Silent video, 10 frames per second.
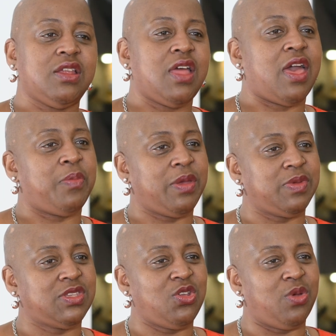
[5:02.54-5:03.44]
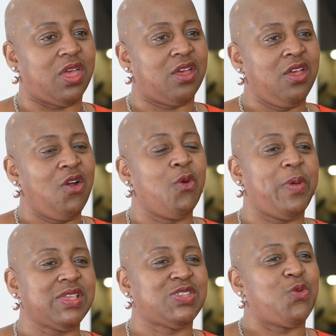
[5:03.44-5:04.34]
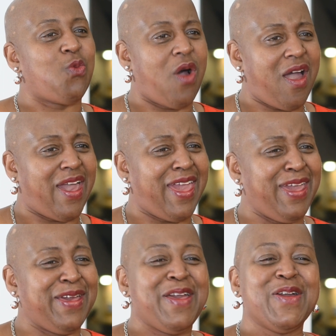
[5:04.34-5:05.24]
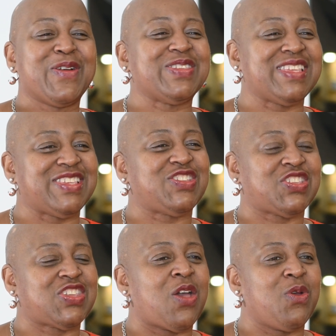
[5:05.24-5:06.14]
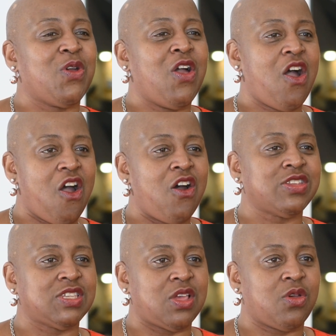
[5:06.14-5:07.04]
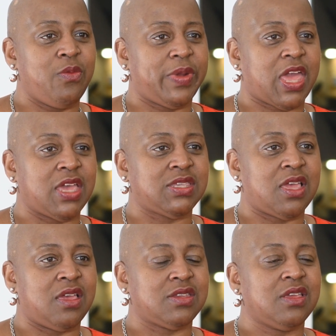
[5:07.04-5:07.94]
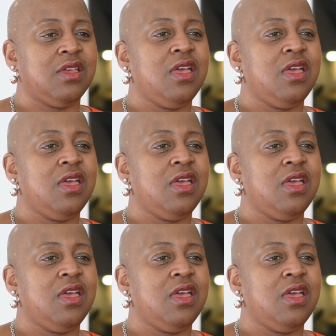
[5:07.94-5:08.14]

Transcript: I don't know how babies do it. Or better still, why? Because this is just so hard and so complicated.